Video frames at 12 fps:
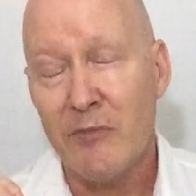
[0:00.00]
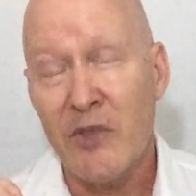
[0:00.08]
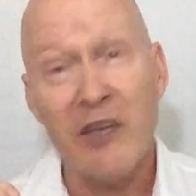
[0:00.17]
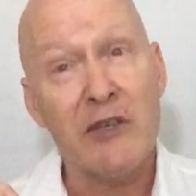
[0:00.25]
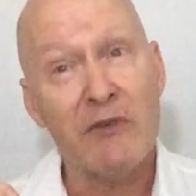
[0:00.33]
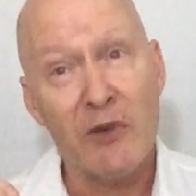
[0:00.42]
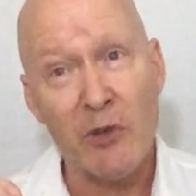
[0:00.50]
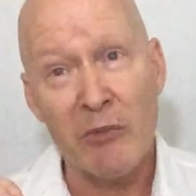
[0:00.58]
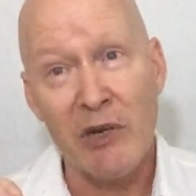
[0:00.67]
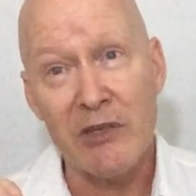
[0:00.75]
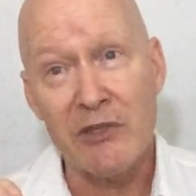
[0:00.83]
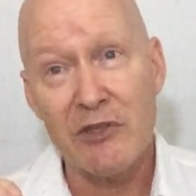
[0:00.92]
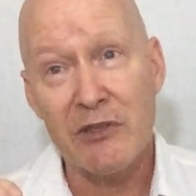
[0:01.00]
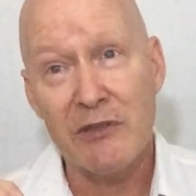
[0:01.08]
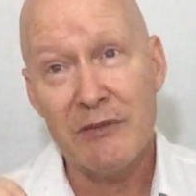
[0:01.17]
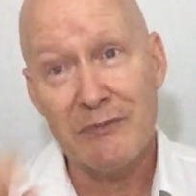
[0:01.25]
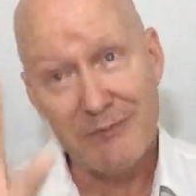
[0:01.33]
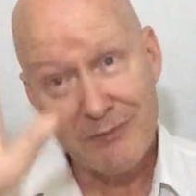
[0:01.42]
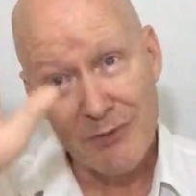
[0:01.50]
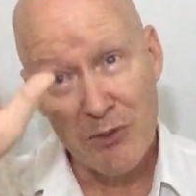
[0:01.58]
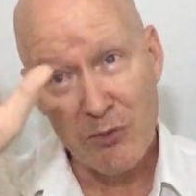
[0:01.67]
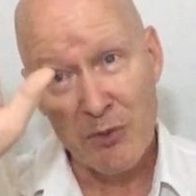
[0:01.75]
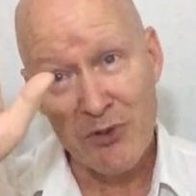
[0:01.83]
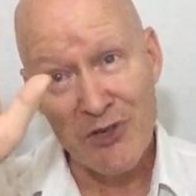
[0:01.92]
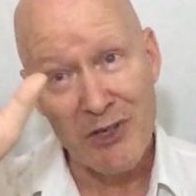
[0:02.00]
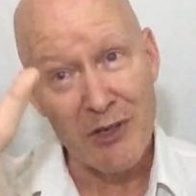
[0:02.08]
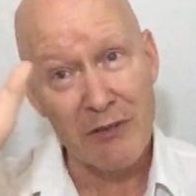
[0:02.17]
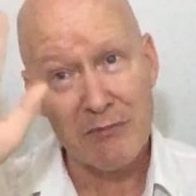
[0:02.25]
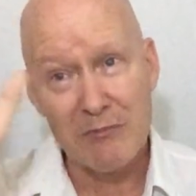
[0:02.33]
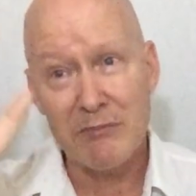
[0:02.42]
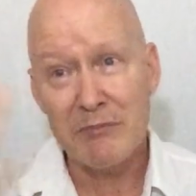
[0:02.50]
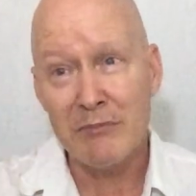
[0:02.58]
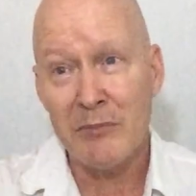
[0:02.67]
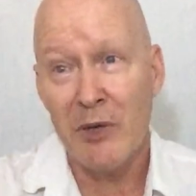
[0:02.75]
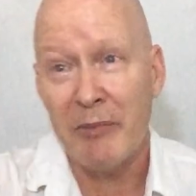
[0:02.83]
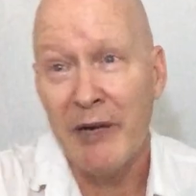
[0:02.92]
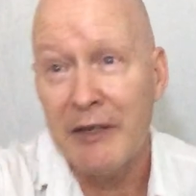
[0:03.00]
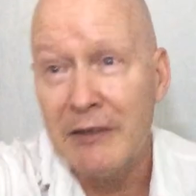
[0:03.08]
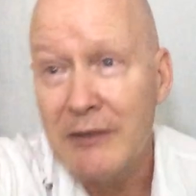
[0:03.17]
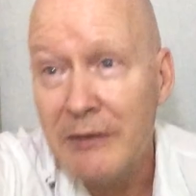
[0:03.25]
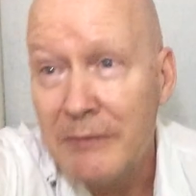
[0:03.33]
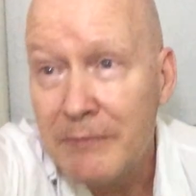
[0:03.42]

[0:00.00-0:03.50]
Thank you very much. We'll see you. Bye-bye.